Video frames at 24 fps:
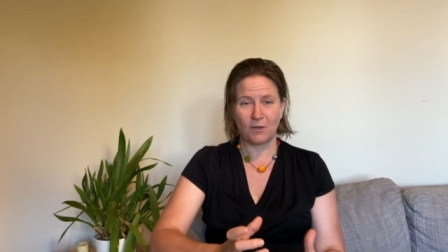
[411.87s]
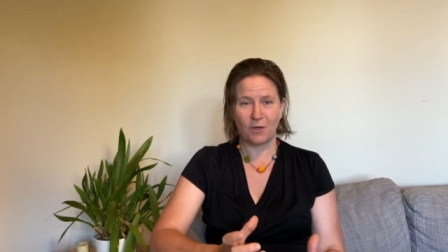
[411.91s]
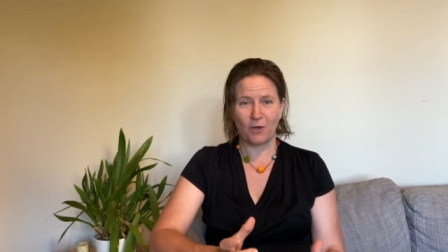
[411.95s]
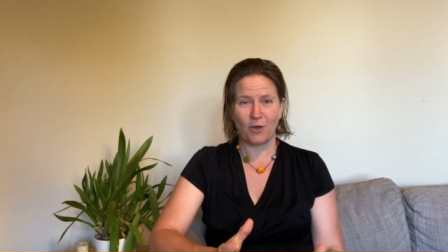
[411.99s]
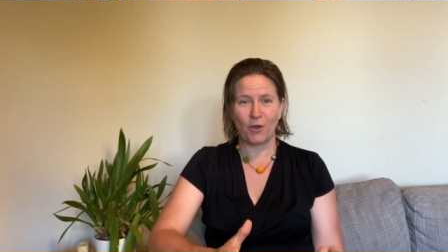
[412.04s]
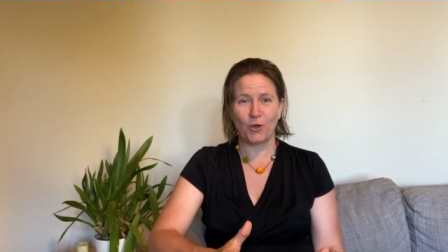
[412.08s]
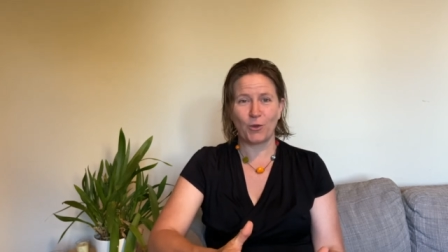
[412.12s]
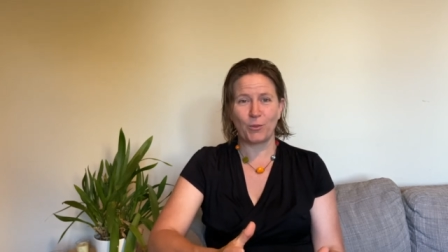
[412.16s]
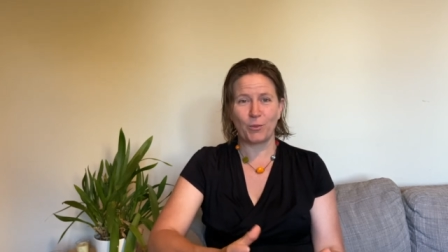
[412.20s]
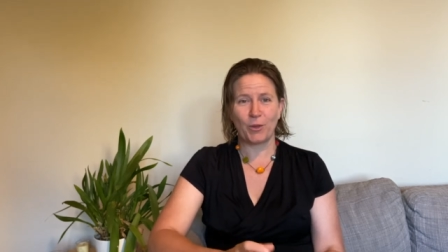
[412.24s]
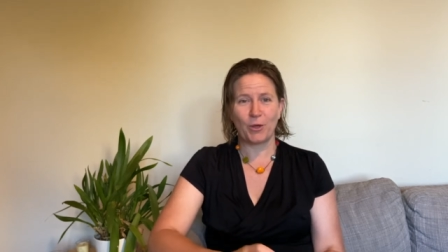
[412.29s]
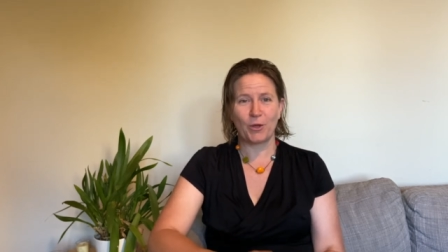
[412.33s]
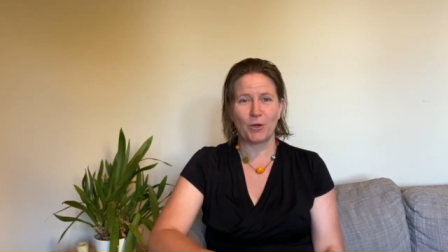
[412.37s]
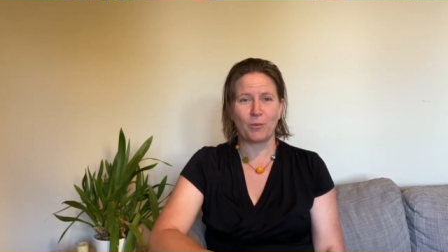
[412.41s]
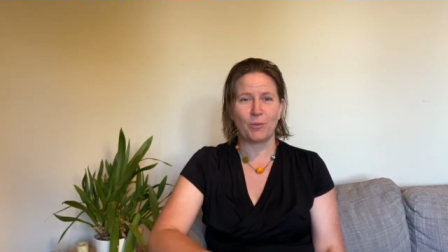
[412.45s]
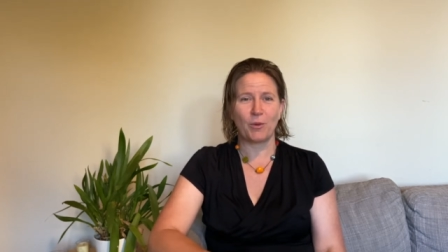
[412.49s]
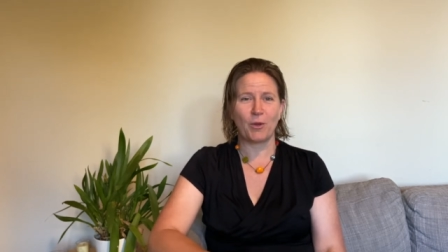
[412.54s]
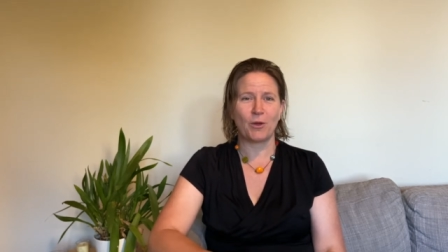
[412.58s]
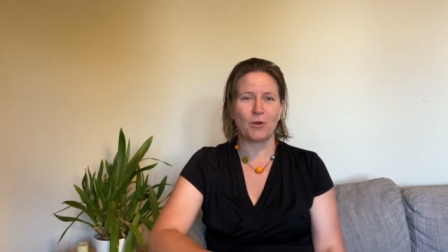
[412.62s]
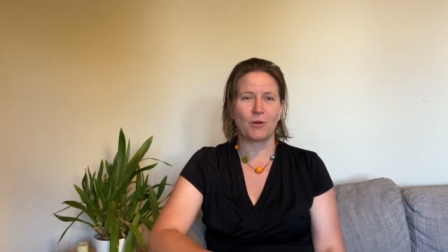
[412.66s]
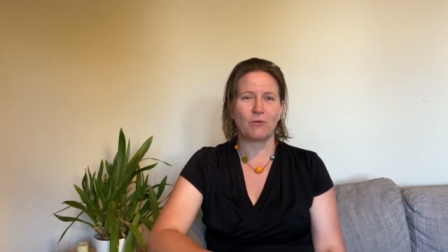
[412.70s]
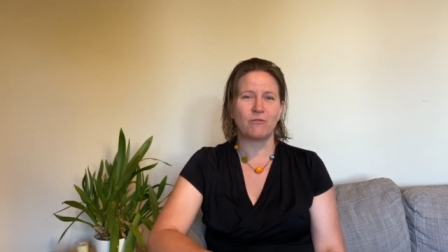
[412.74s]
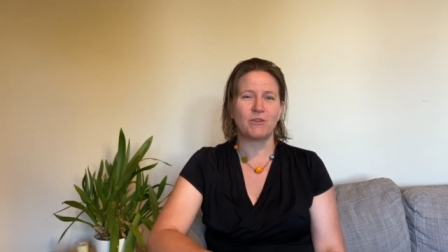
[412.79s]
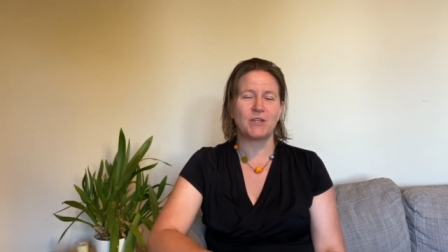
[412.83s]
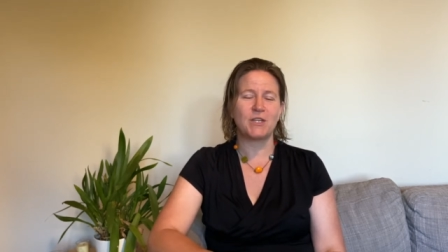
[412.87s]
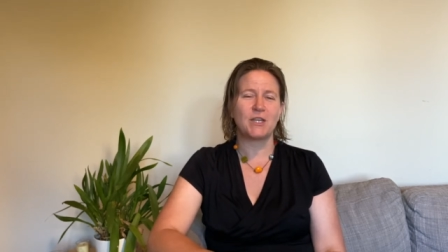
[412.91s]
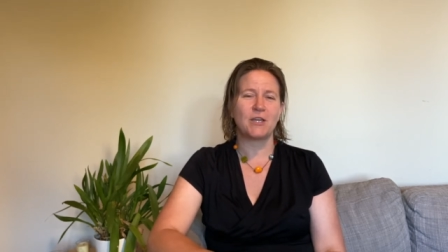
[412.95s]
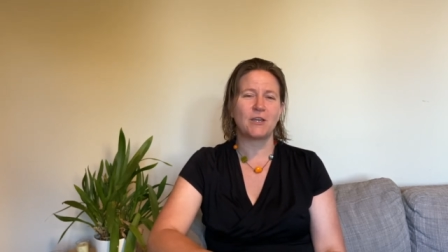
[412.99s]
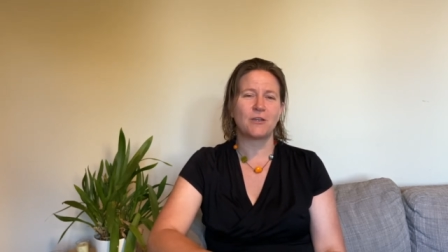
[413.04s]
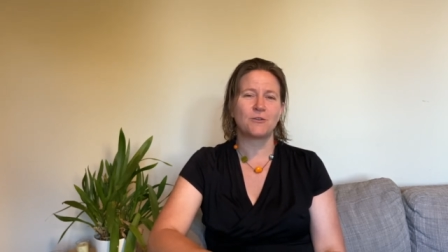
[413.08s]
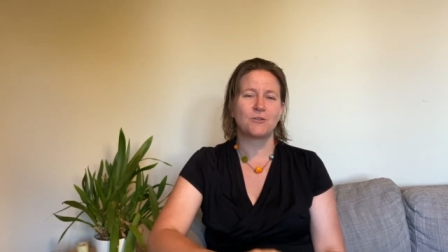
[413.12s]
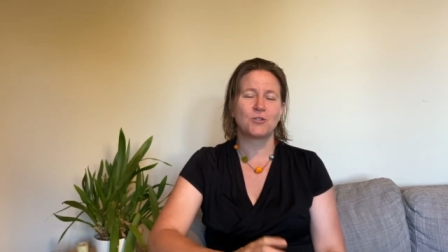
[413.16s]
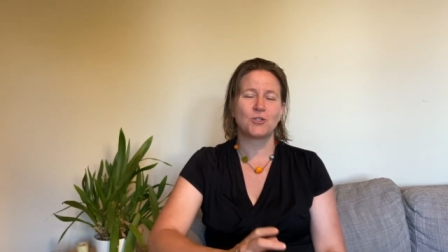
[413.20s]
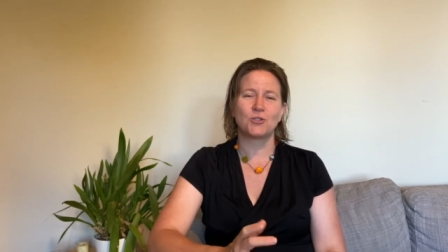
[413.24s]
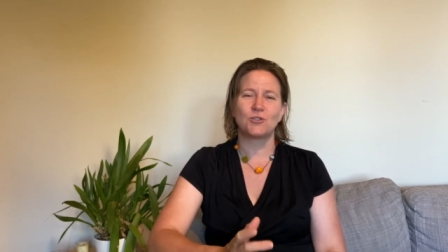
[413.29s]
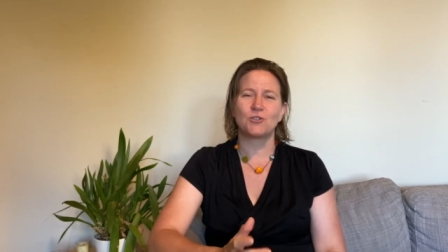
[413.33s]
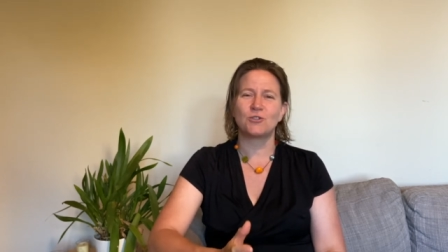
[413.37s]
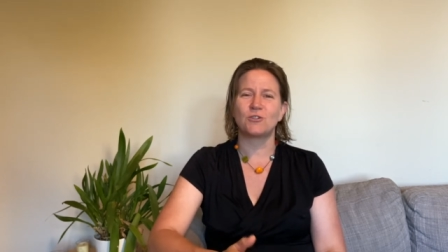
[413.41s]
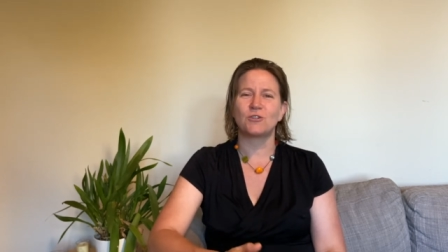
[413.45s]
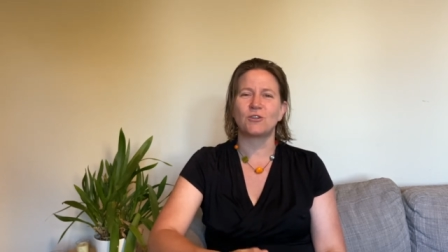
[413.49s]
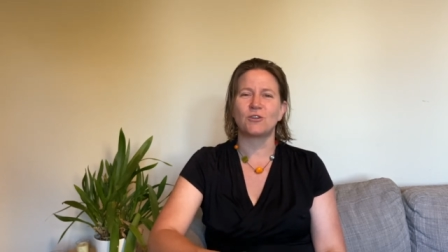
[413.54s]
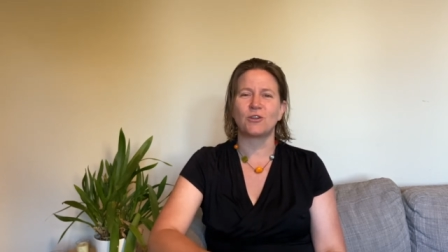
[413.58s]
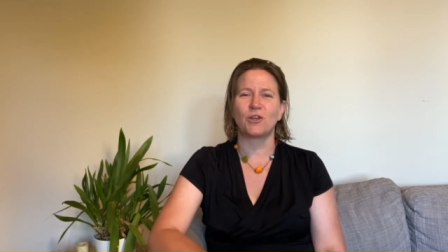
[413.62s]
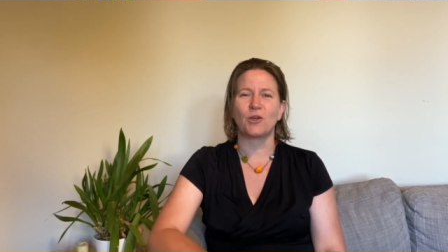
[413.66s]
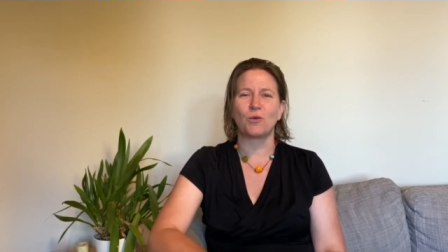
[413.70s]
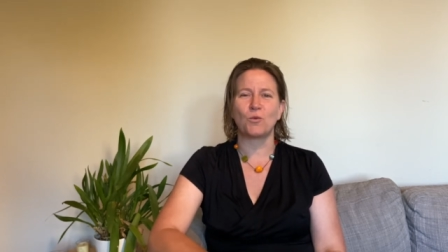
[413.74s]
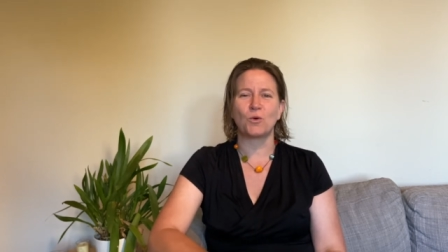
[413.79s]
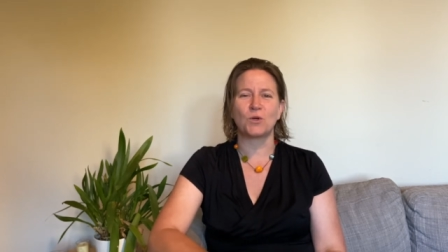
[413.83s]
Ho'oponopono video should you
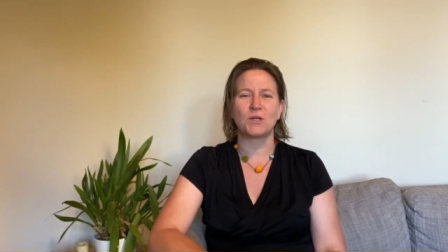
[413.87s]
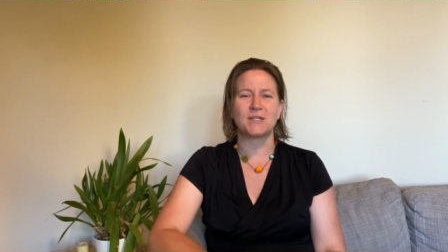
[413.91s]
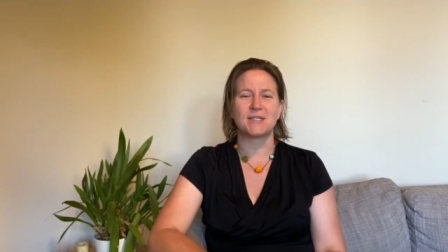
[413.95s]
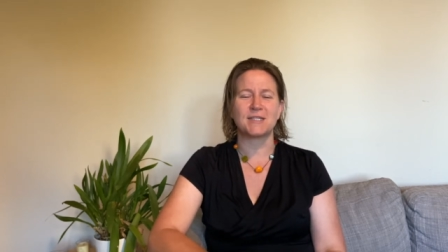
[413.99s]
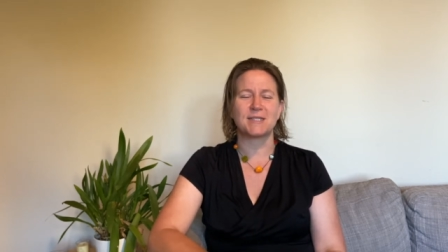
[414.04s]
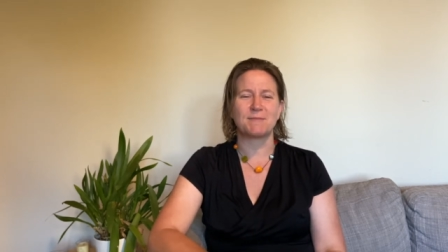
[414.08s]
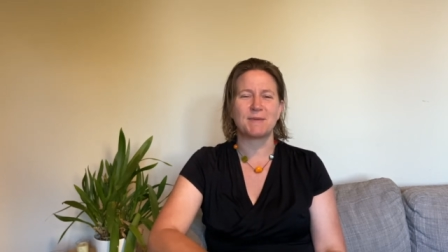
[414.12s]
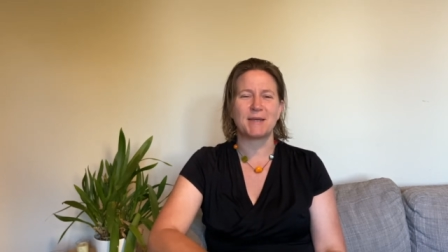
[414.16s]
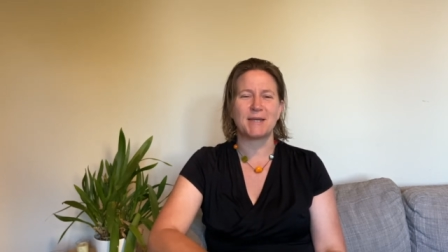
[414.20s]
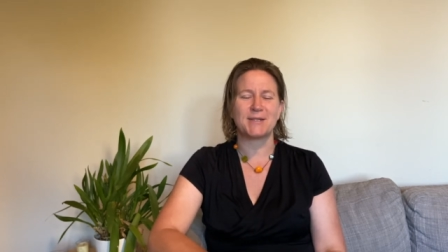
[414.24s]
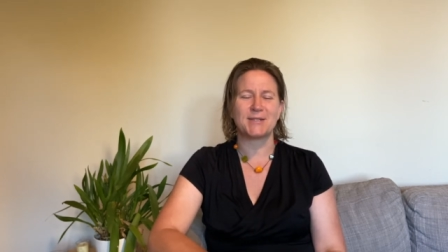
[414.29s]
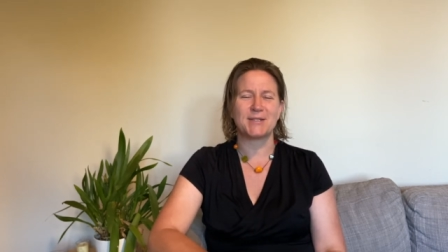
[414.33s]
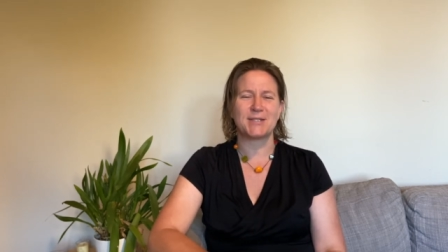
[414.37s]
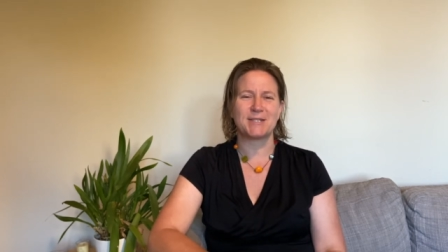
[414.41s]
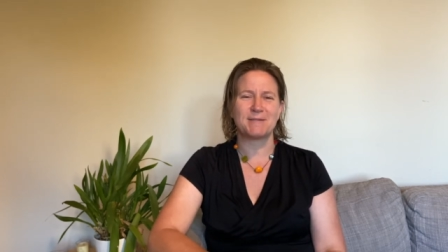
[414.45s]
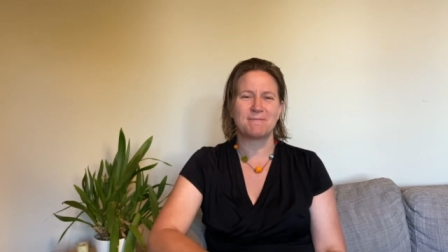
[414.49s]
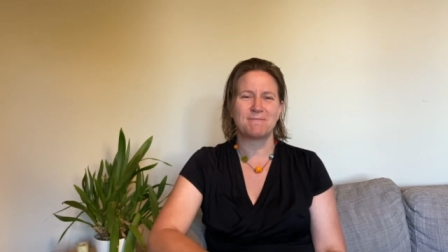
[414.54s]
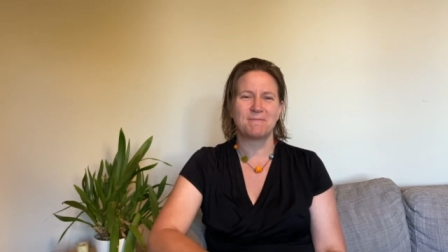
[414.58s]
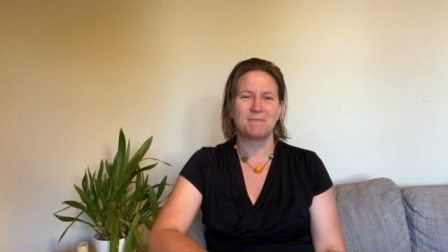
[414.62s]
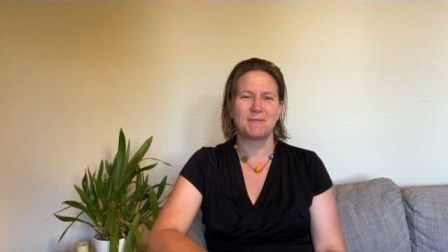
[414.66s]
not know what it's about.